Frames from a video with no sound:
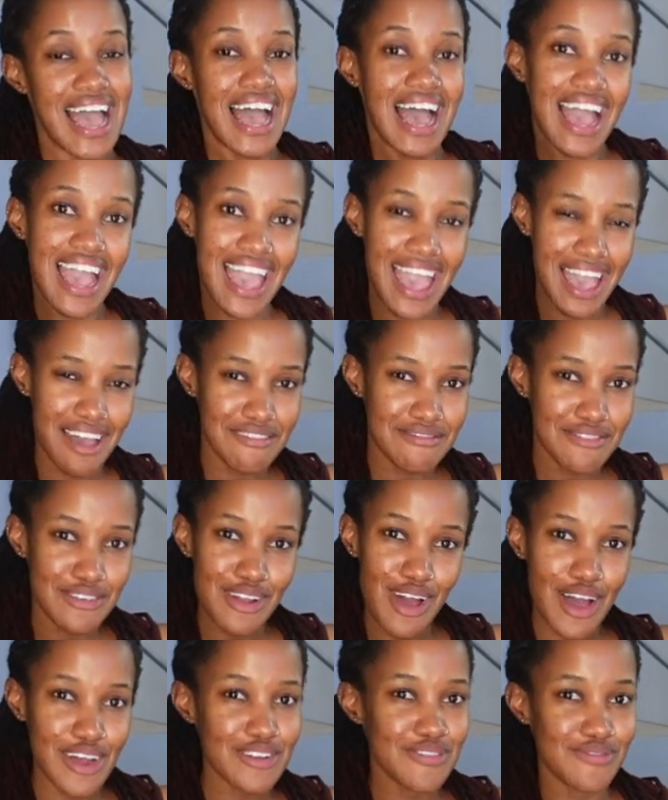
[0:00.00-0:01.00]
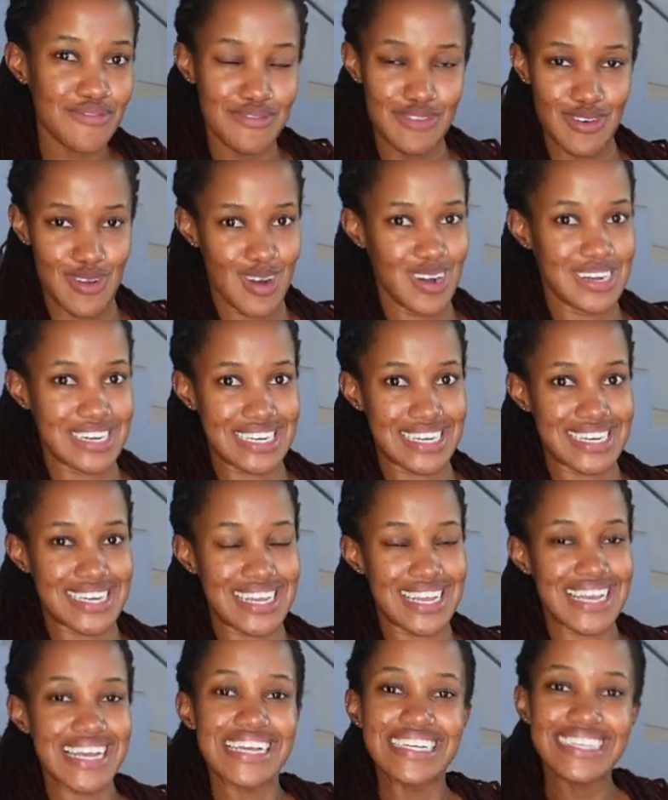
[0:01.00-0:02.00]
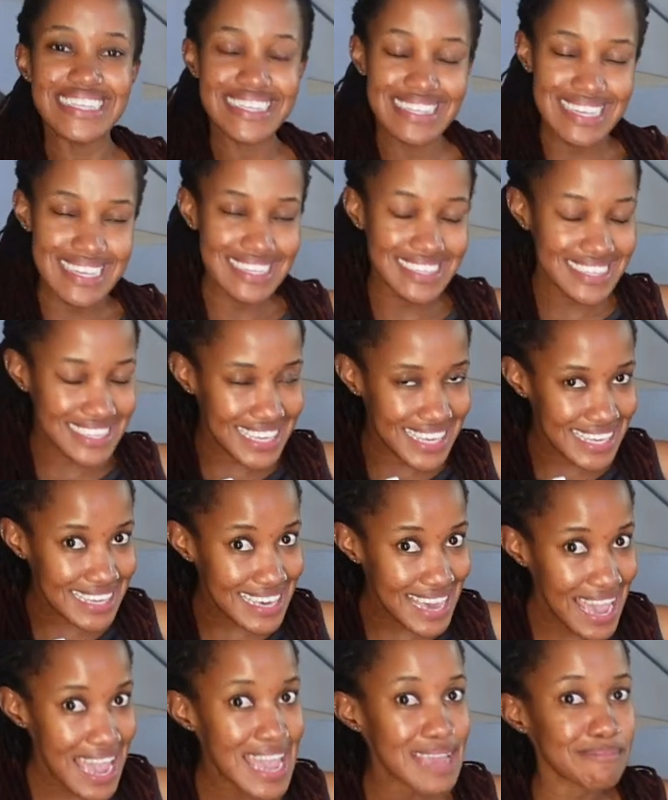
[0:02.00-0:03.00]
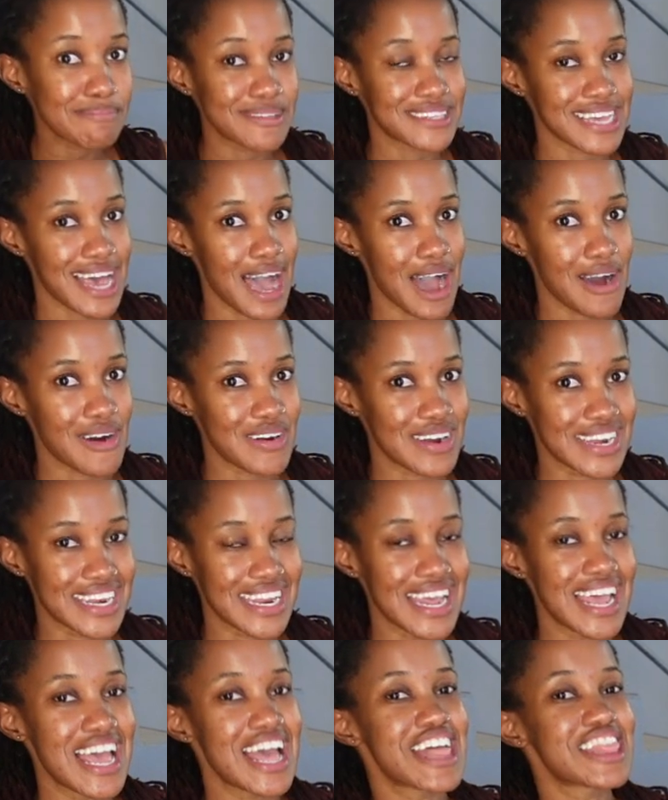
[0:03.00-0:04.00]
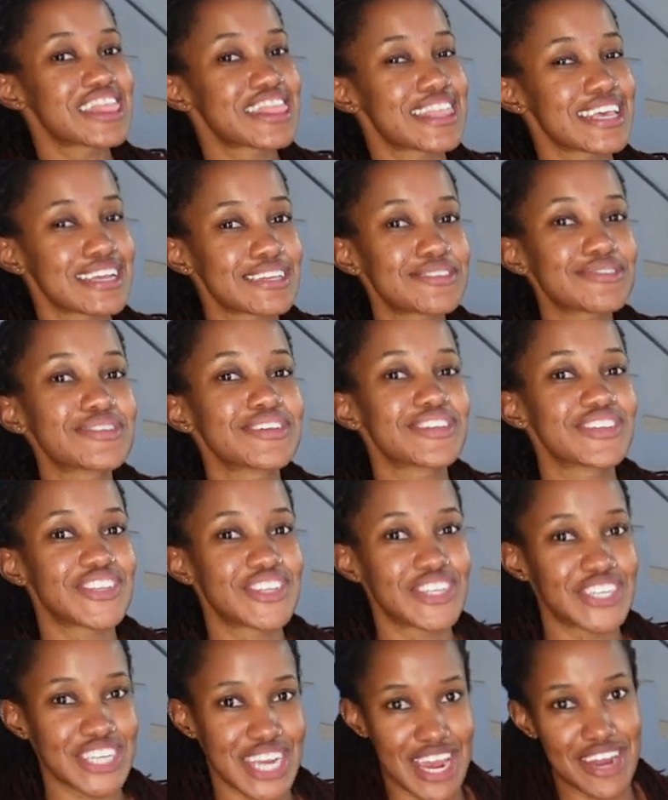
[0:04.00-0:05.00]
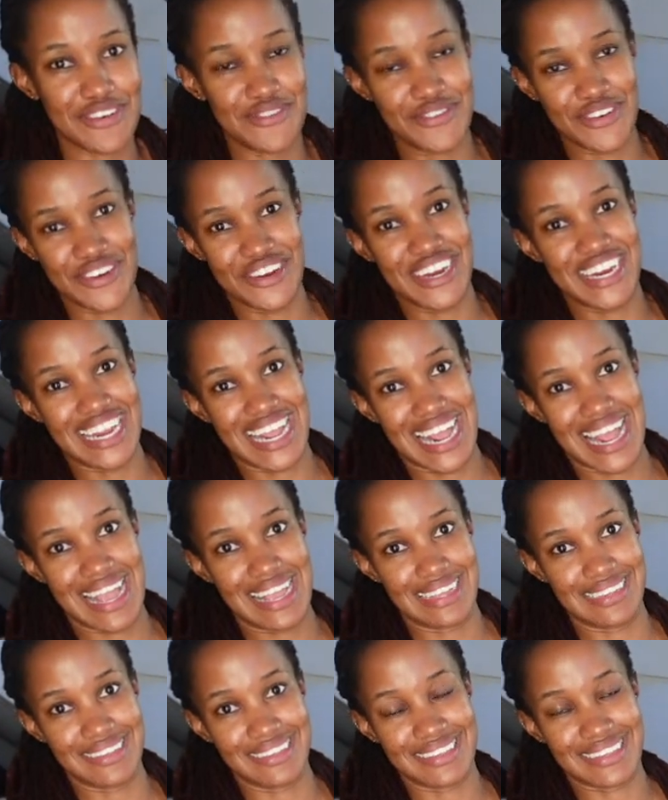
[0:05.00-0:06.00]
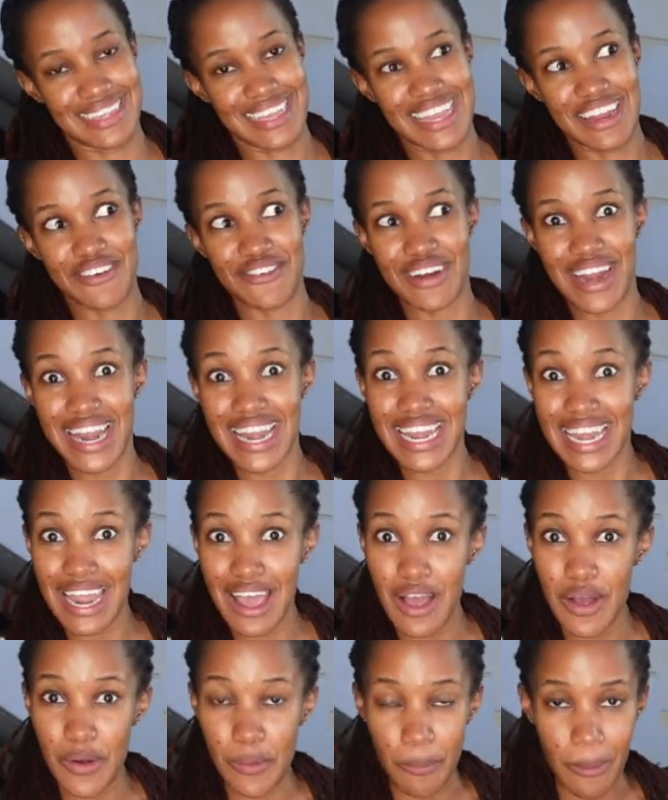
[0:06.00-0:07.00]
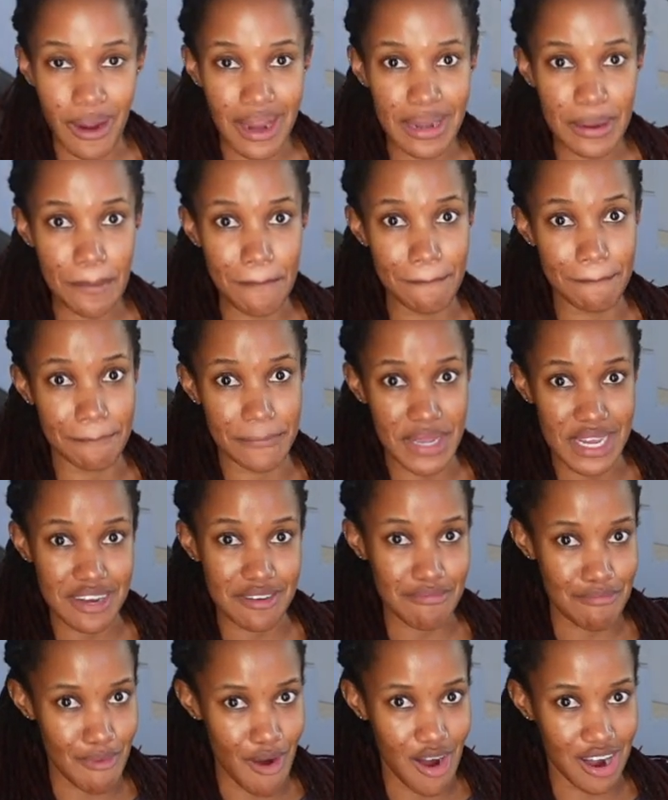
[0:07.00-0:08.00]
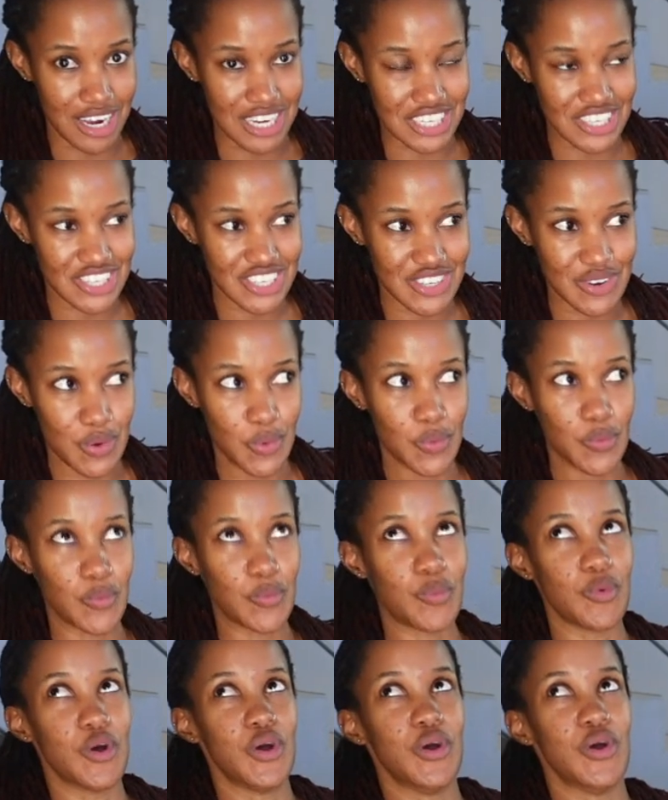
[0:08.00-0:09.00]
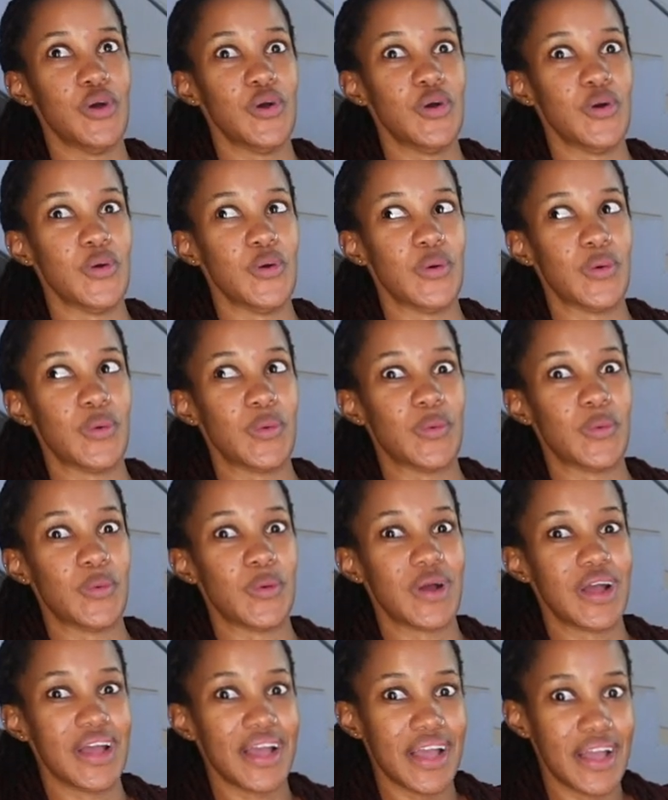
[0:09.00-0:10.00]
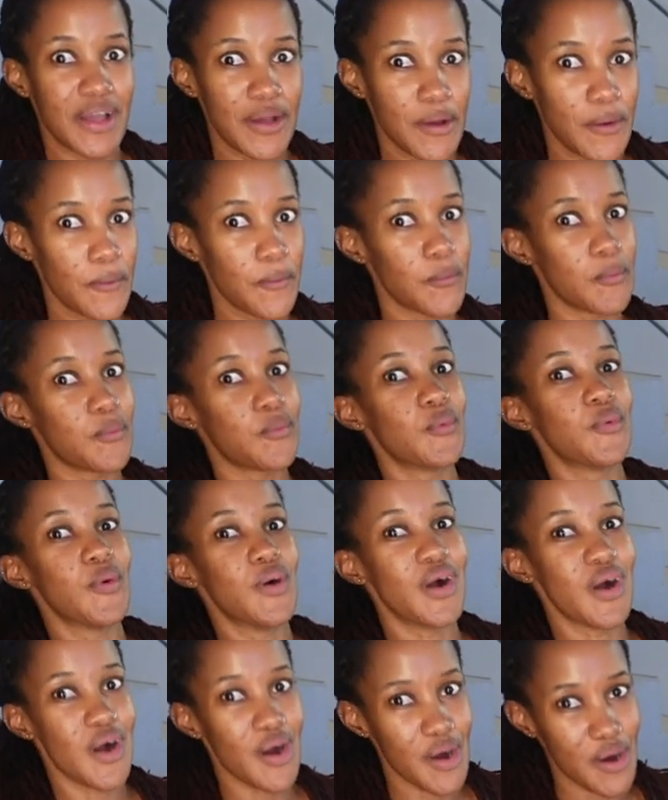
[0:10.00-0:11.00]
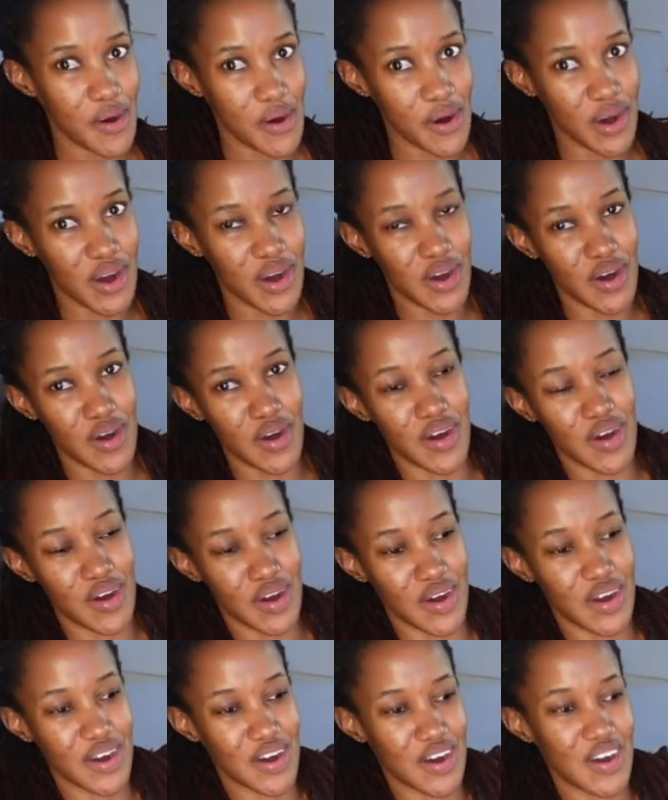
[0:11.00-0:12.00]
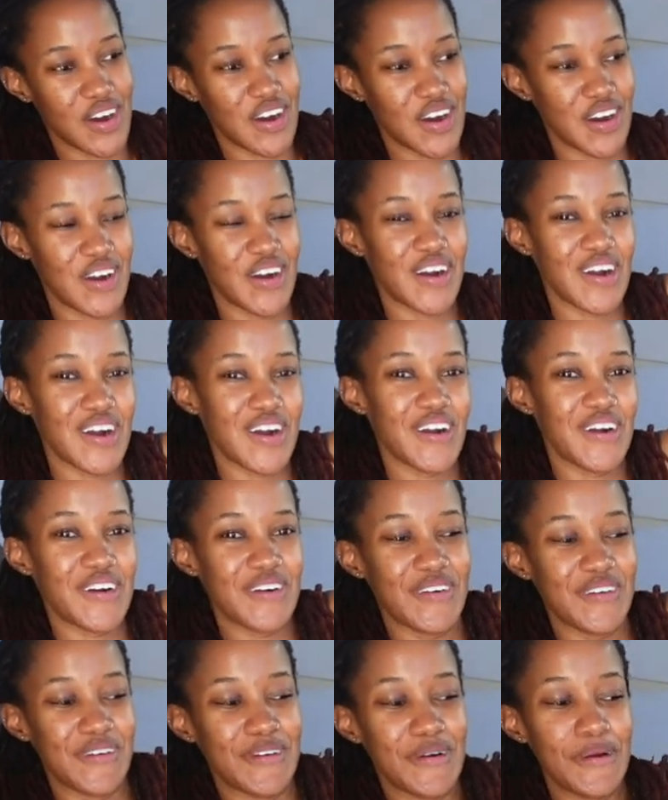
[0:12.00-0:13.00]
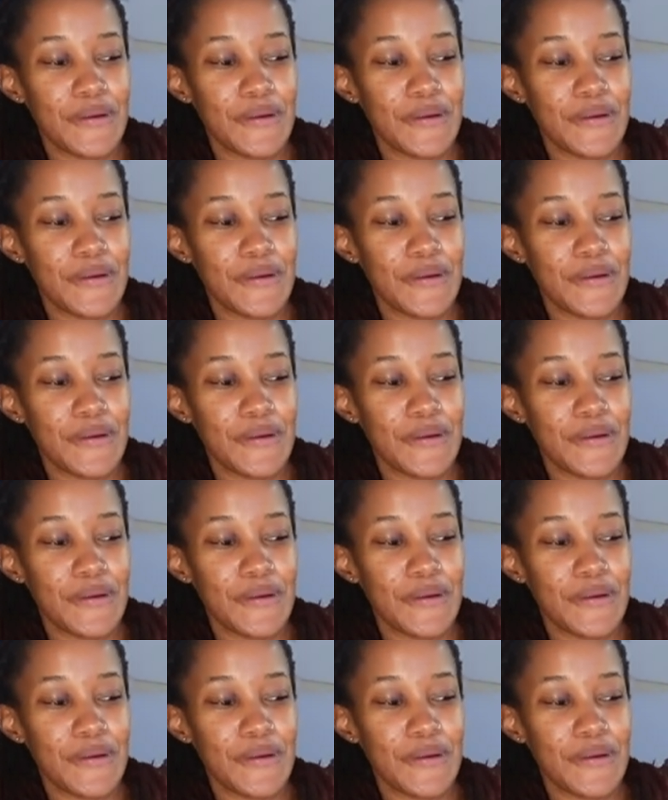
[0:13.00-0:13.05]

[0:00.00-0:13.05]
I have not vlogged since Cape Town. This was January, guys. Right now, we in mid-March. Whoa whoa.